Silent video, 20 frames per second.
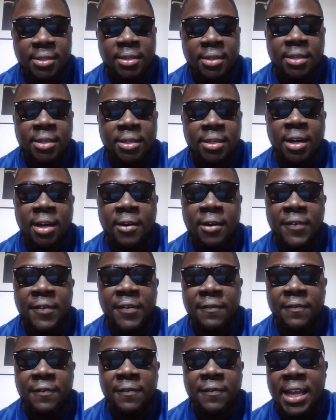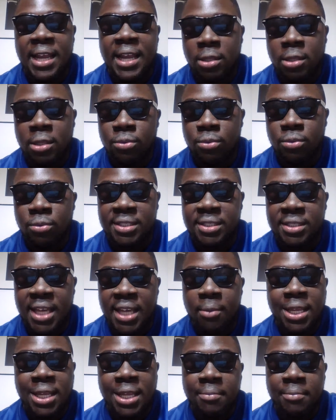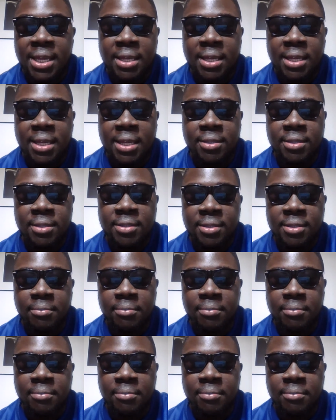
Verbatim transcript: of if they lose this game, what it means,